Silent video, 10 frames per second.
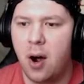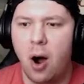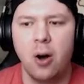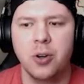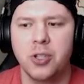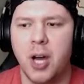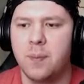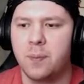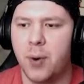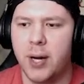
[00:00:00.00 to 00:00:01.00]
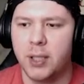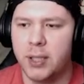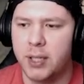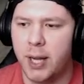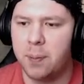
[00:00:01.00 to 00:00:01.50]
All shine
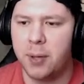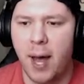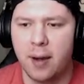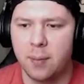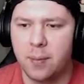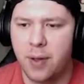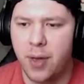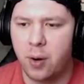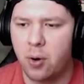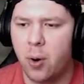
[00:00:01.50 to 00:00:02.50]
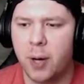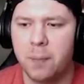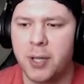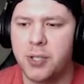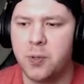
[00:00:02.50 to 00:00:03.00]
brightly like platinum, the heroic
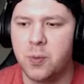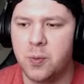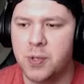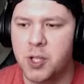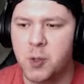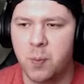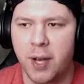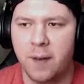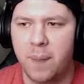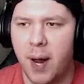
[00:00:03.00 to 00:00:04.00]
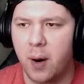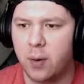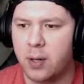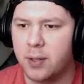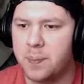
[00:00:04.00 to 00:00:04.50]
platoon's display of power.